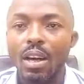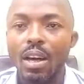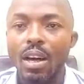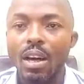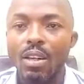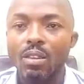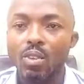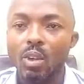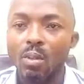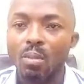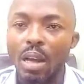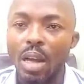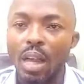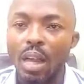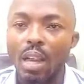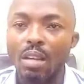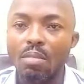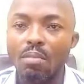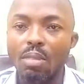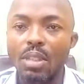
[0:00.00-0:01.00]
some
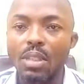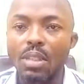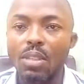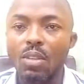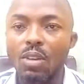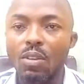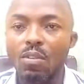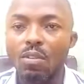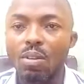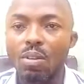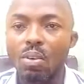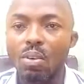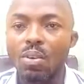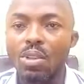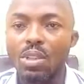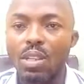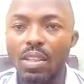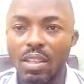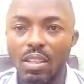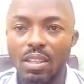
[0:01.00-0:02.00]
elements of goal
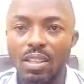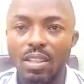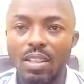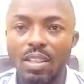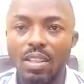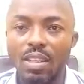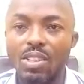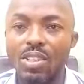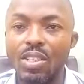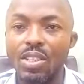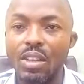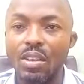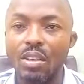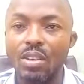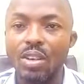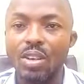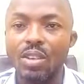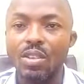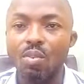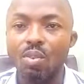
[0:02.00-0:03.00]
setting. This
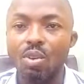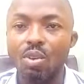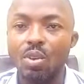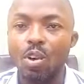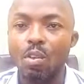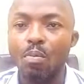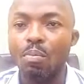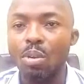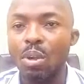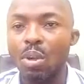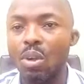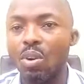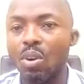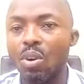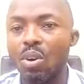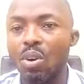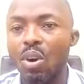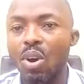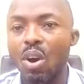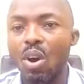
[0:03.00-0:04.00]
series will not be
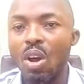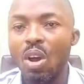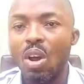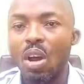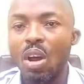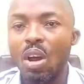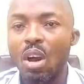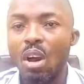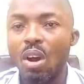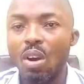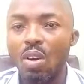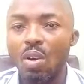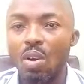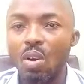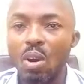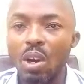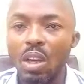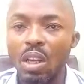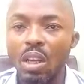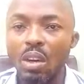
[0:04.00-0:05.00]

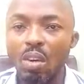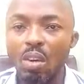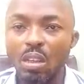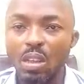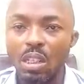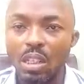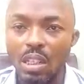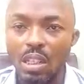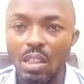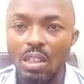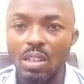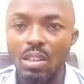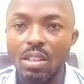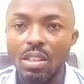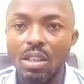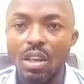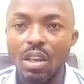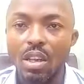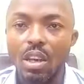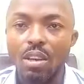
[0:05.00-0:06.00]
only on
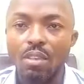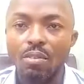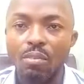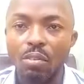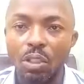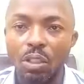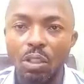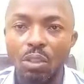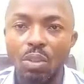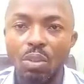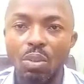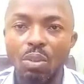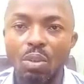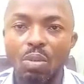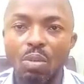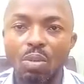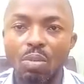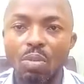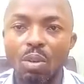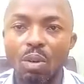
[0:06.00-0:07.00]
this video.
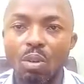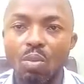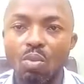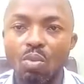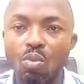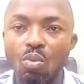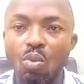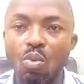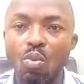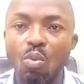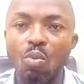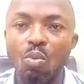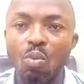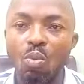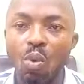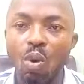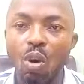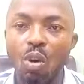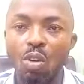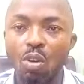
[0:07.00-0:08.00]
We will do
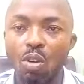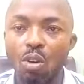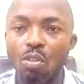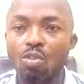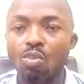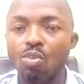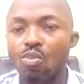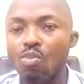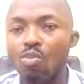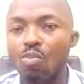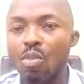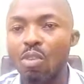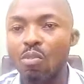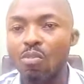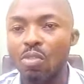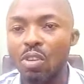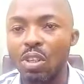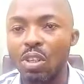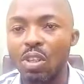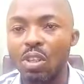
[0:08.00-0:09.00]
one or two more
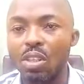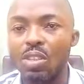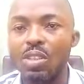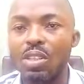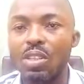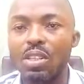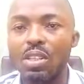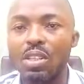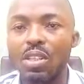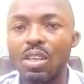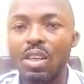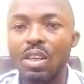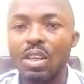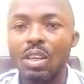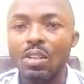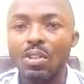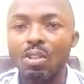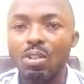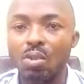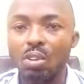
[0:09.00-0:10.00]
videos
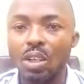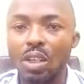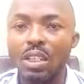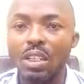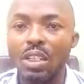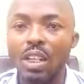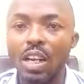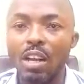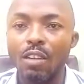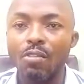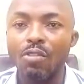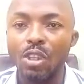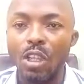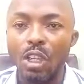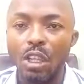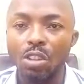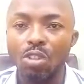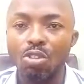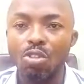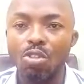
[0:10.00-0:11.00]
to really delve
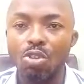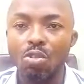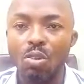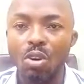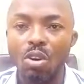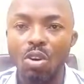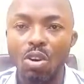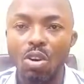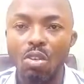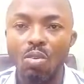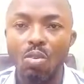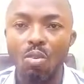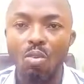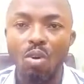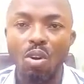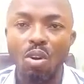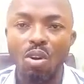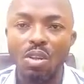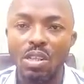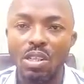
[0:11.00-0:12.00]
into, because we will
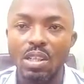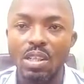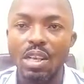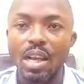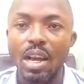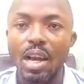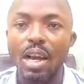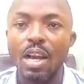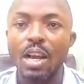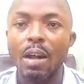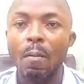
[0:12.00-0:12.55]
consider